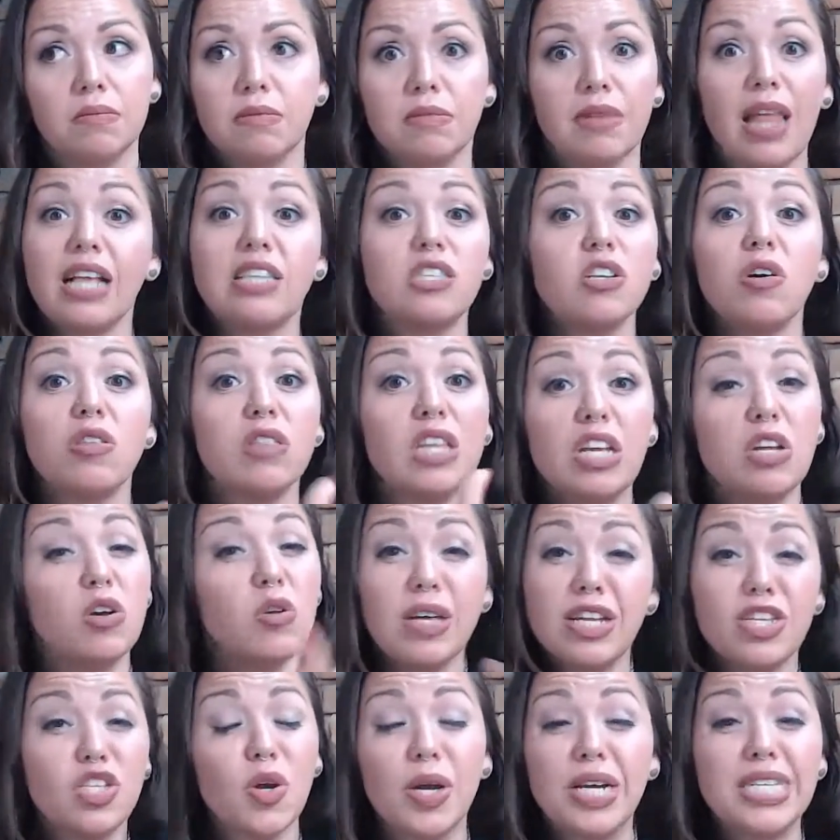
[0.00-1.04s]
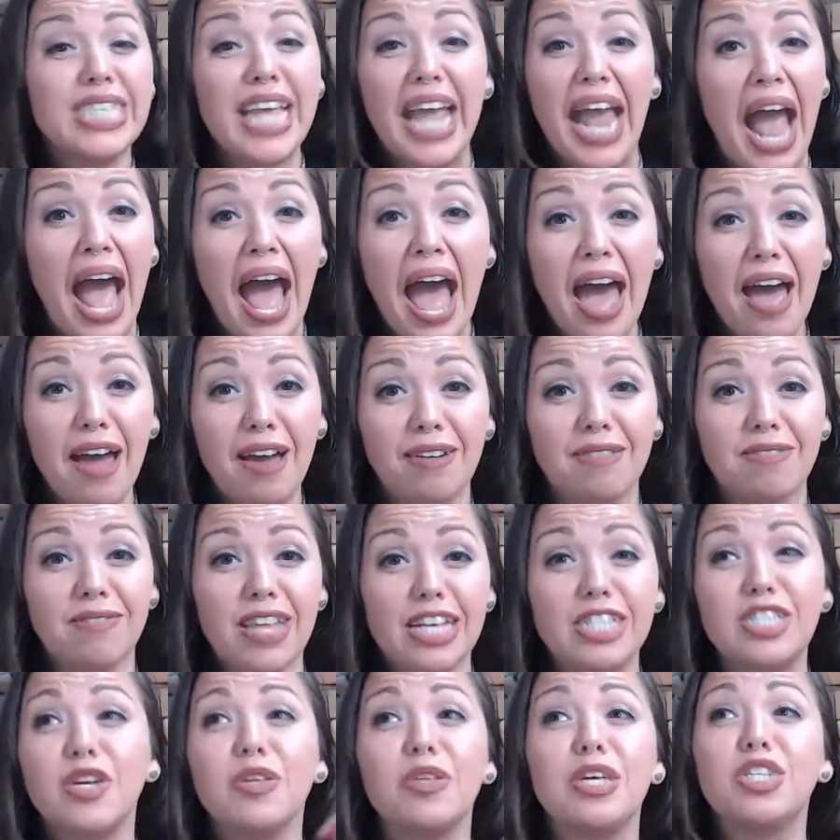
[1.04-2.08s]
That's all. The only choice they have.
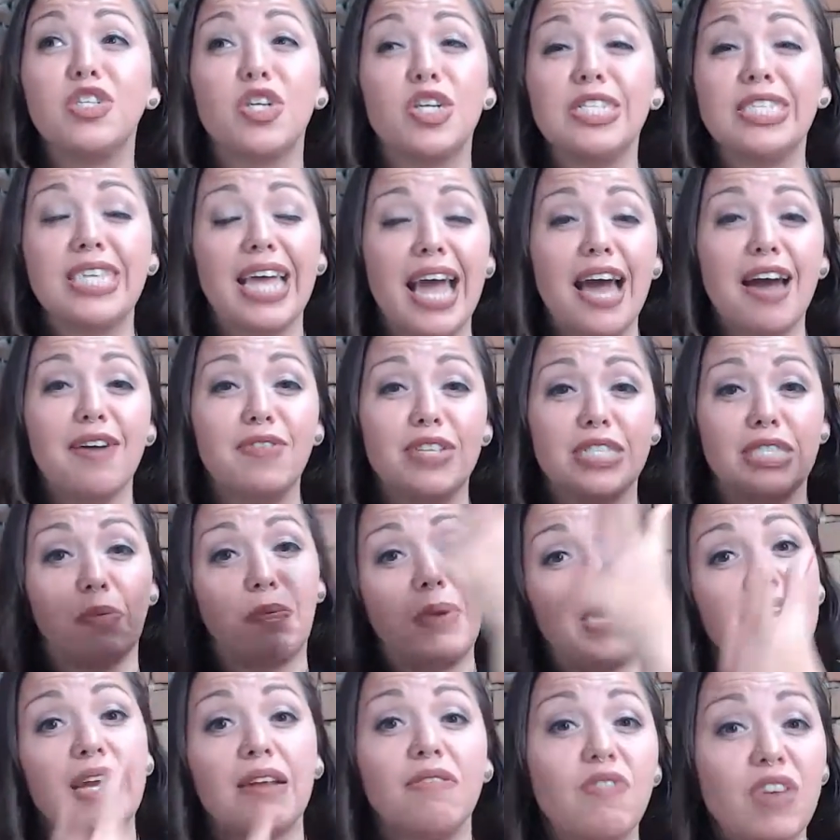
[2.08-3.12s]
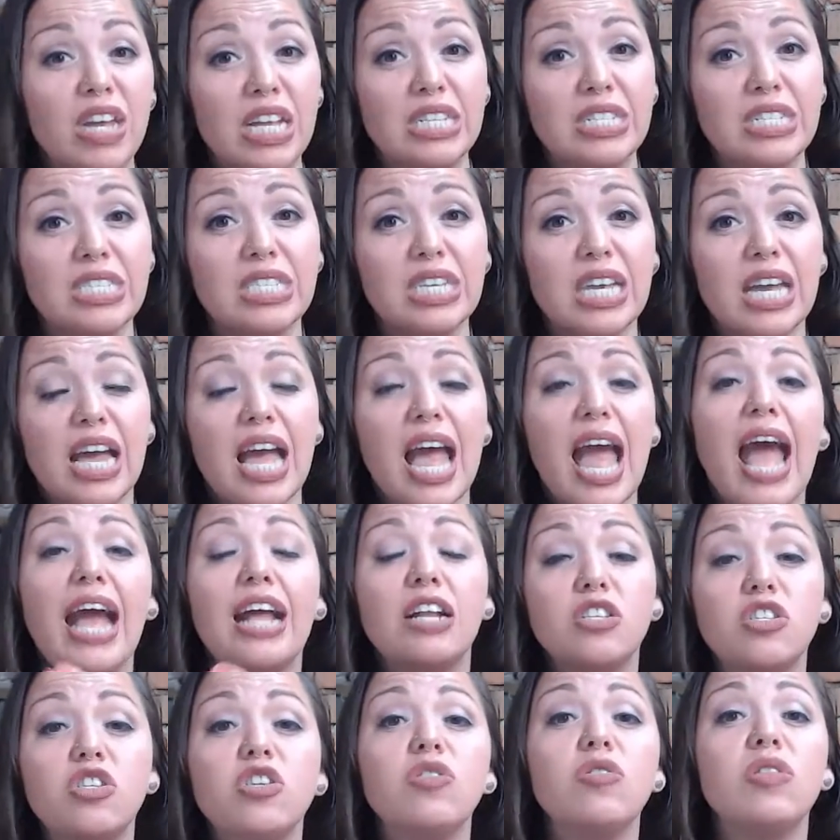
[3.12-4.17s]
That's the only choice they have, is to be convinced
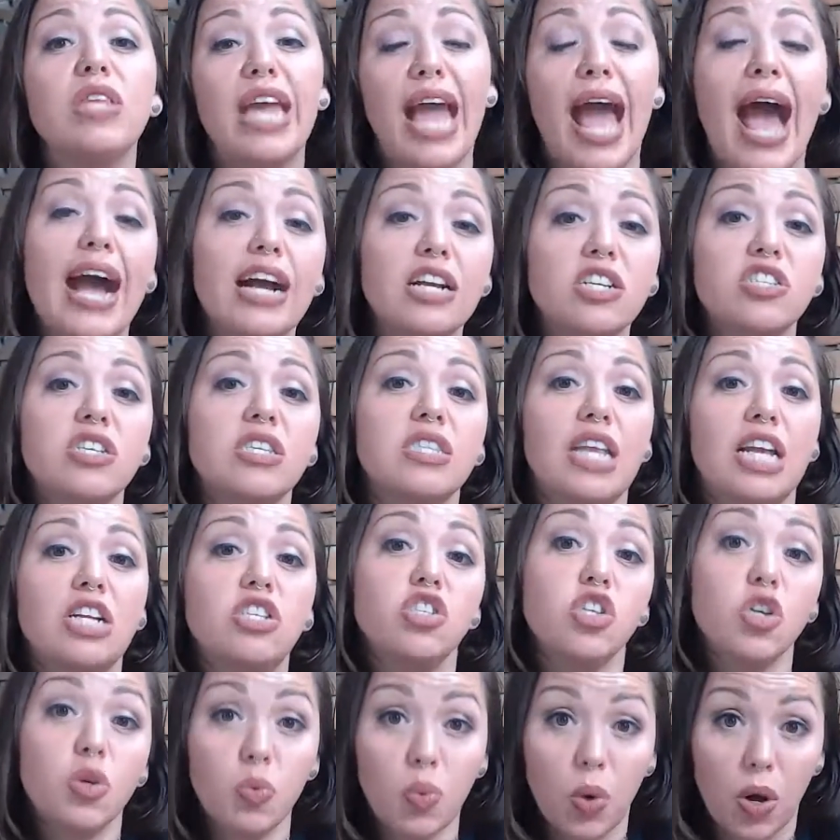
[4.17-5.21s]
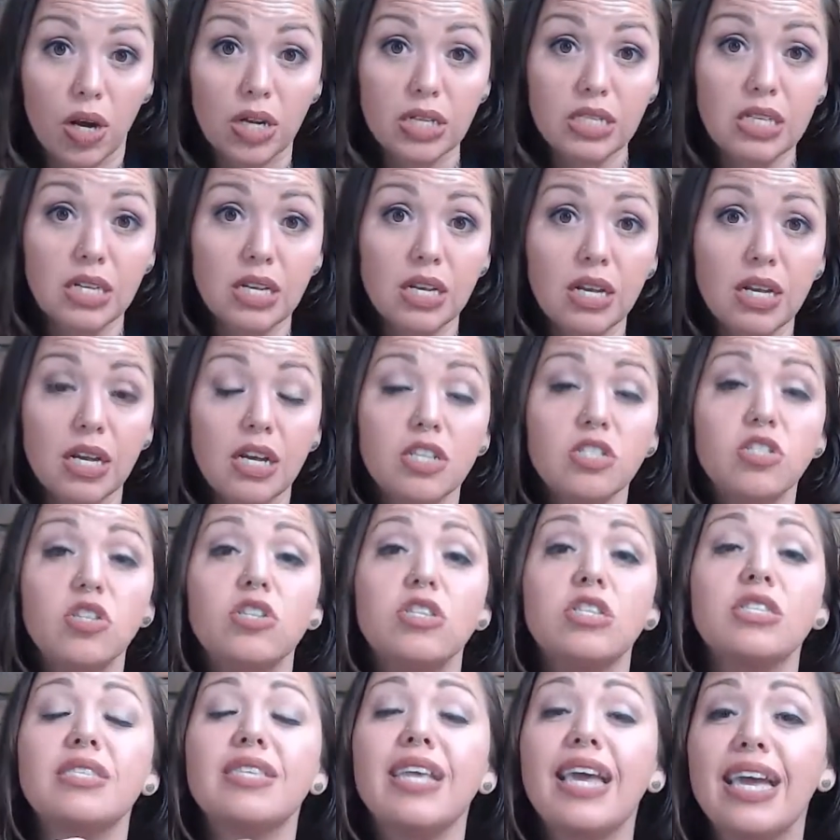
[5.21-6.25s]
and do the action that you want. So
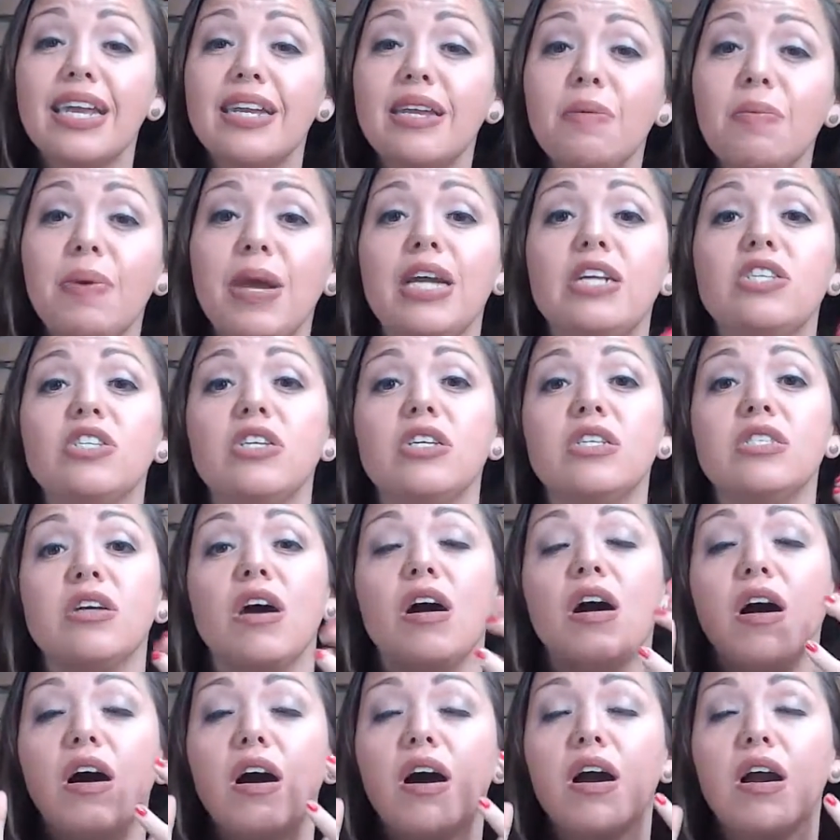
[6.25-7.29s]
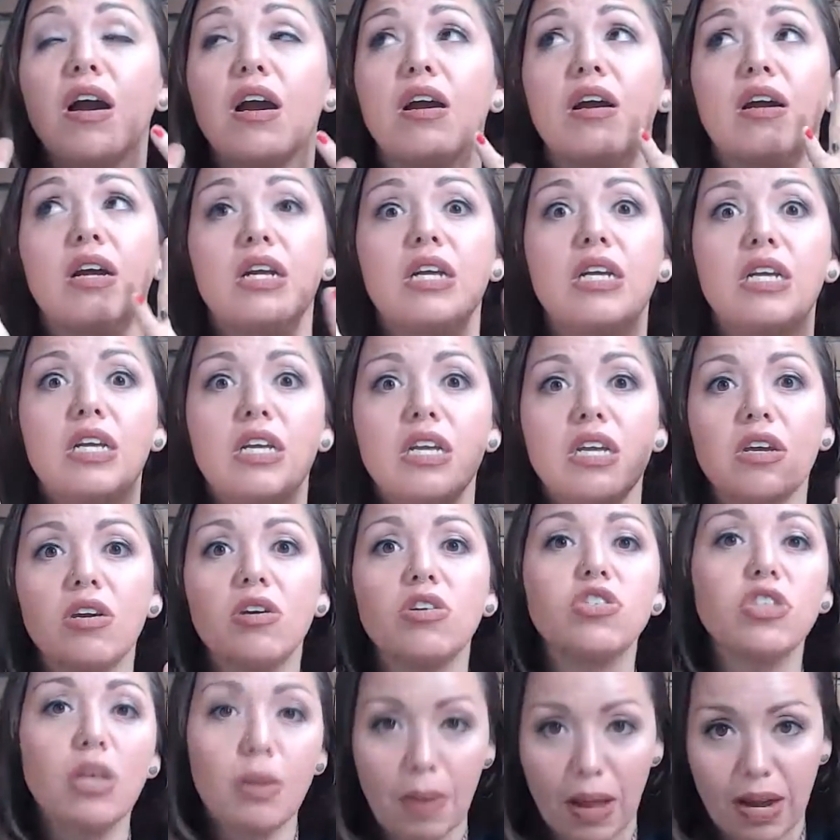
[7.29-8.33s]
these landing pages are
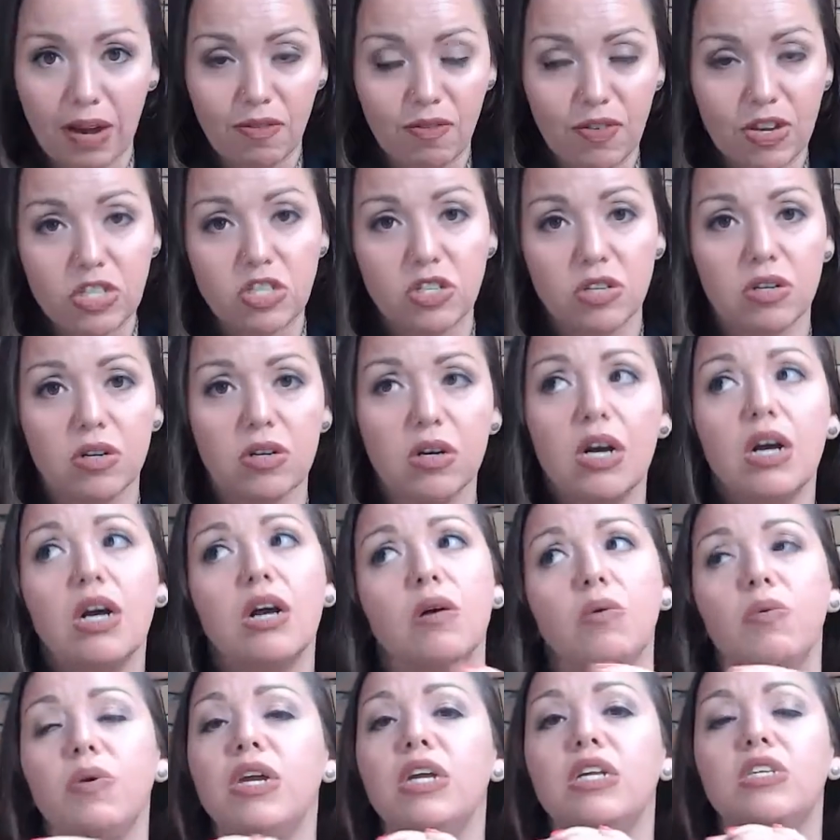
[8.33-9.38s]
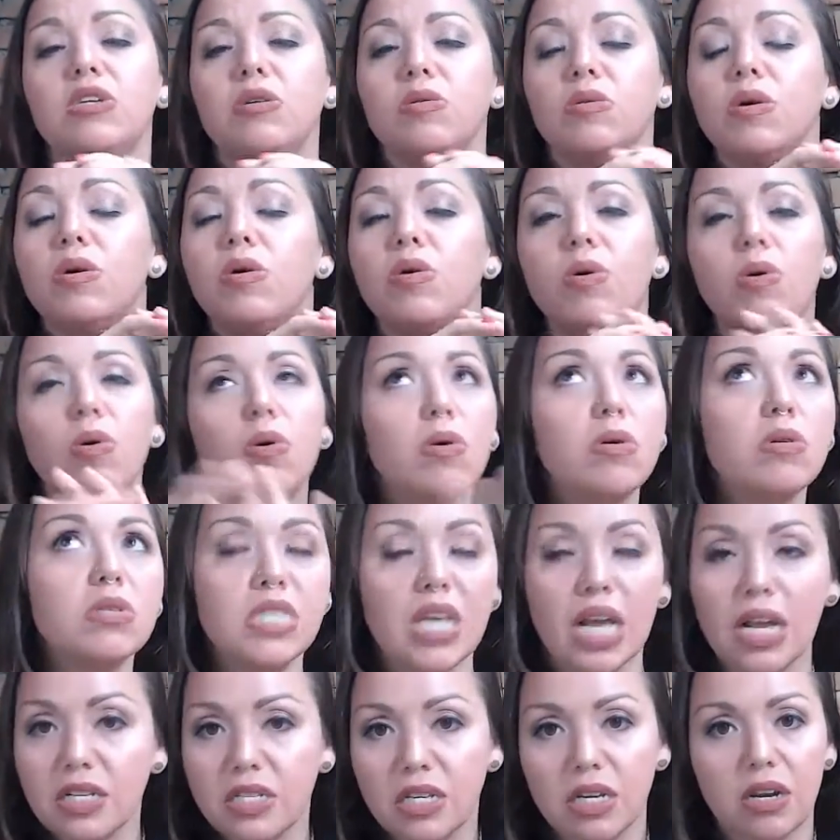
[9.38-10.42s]
hugely beneficial. We do a whole
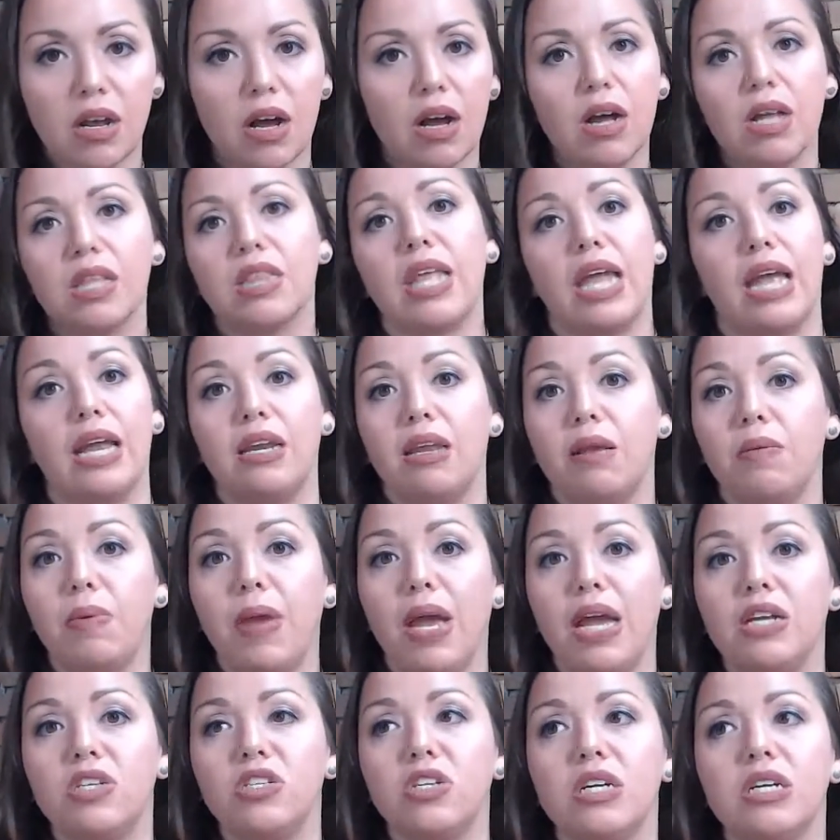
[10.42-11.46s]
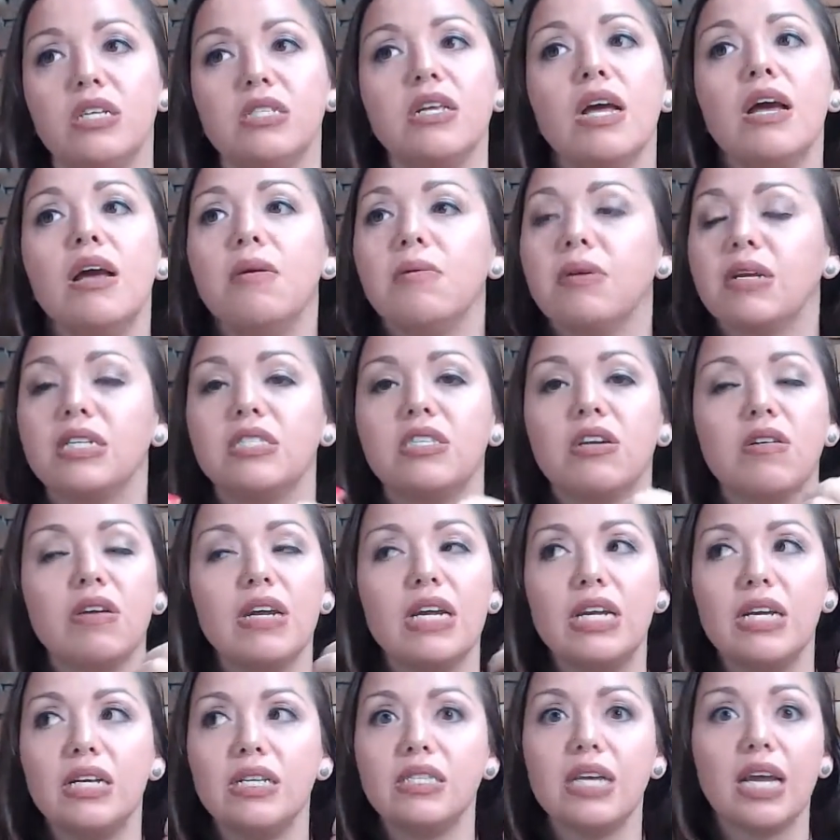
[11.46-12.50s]
section on landing pages because there
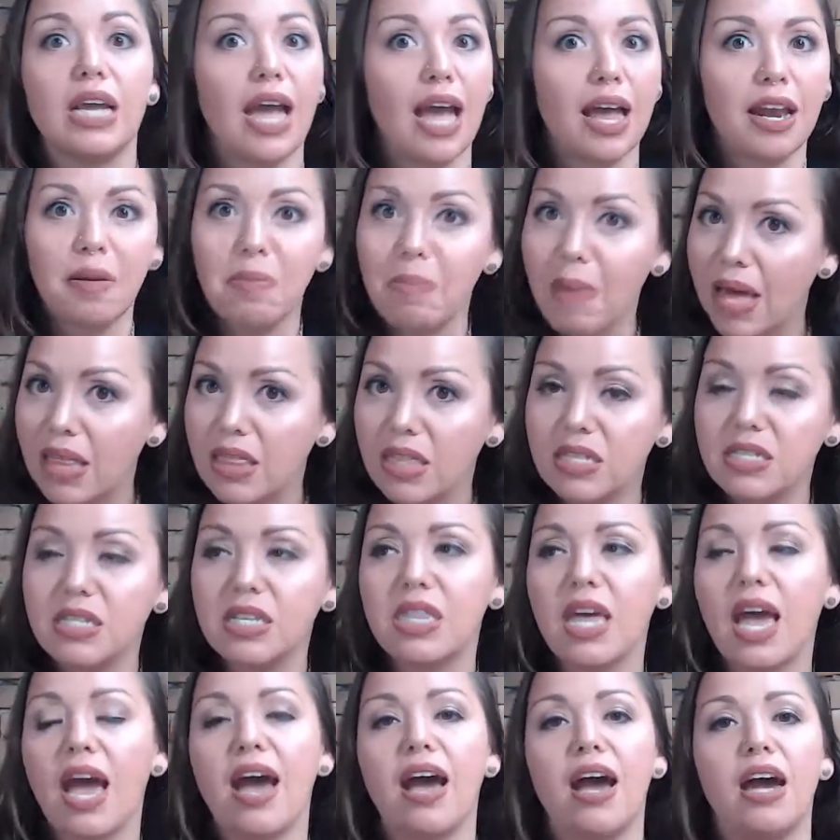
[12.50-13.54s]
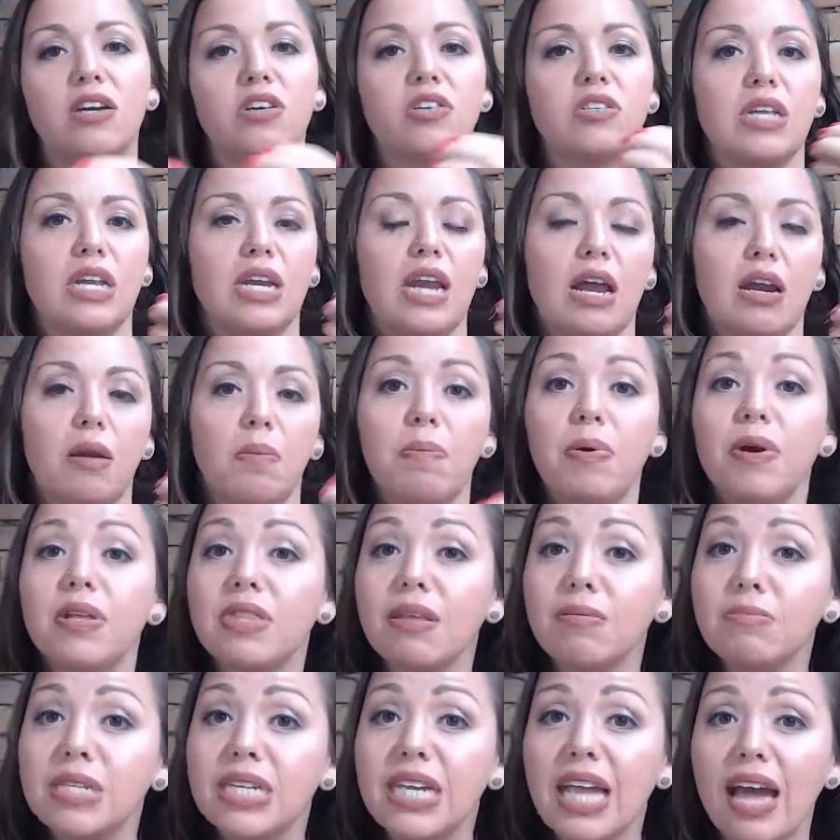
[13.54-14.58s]
is, again, a method to that, understanding how to put
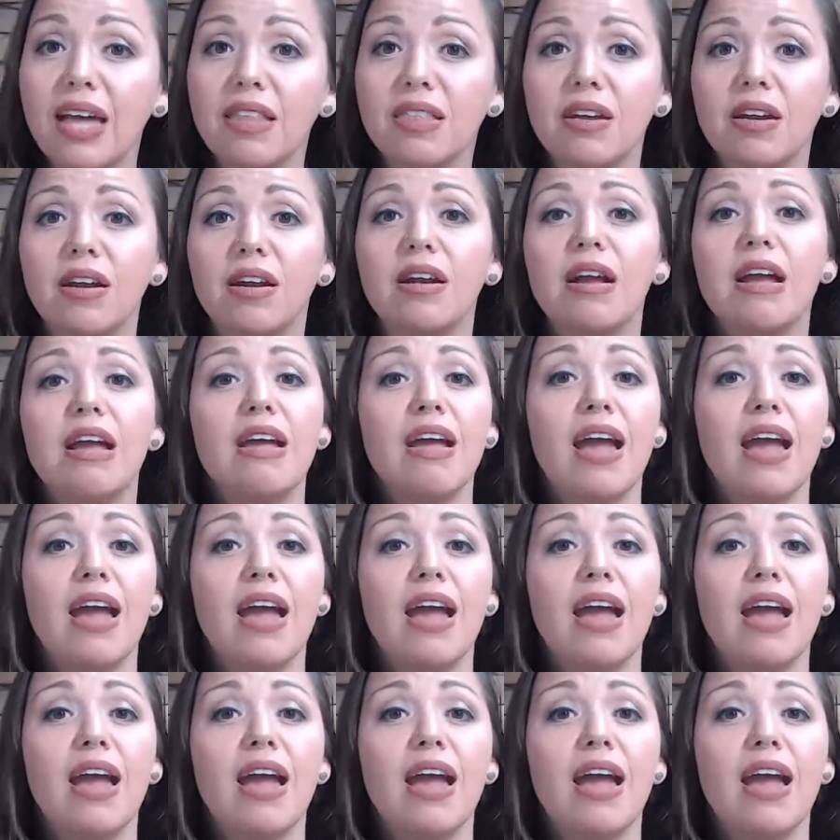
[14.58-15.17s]
them together.